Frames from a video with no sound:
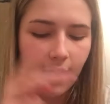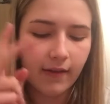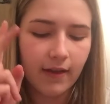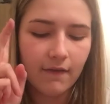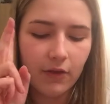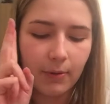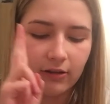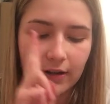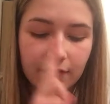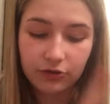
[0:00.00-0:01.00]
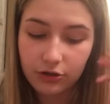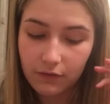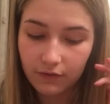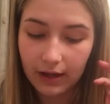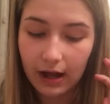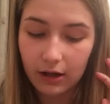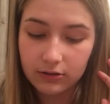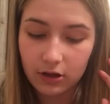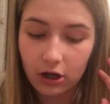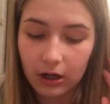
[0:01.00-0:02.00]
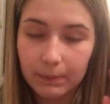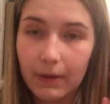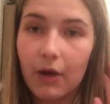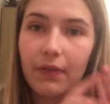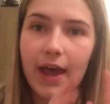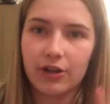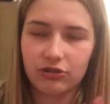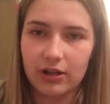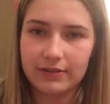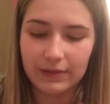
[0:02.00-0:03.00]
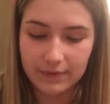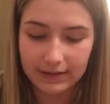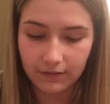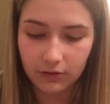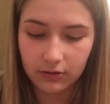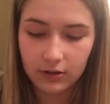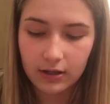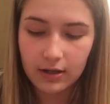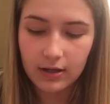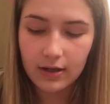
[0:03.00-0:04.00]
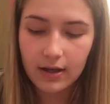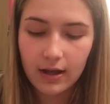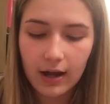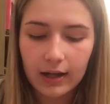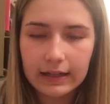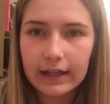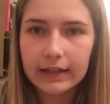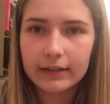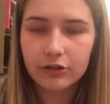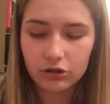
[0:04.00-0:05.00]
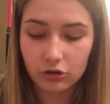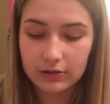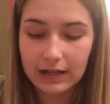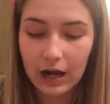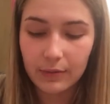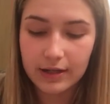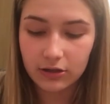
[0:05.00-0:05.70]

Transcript: And then for the paragraph 2 for that, I'll talk about the extract that was given, and then discuss how he